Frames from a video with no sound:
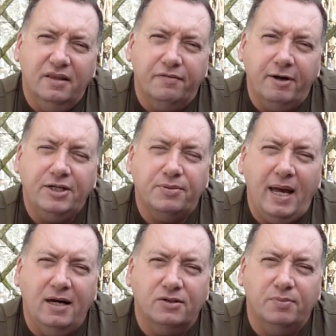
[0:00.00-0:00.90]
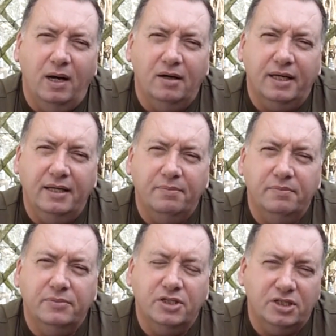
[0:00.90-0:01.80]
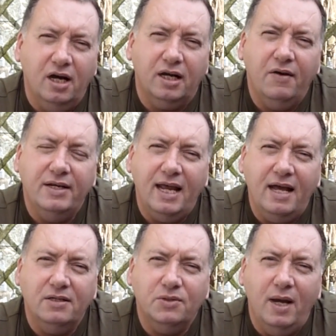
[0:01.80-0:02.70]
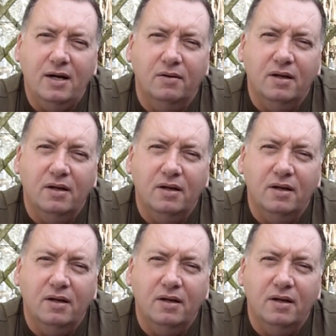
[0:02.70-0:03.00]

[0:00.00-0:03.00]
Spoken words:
French house market to start going down as well,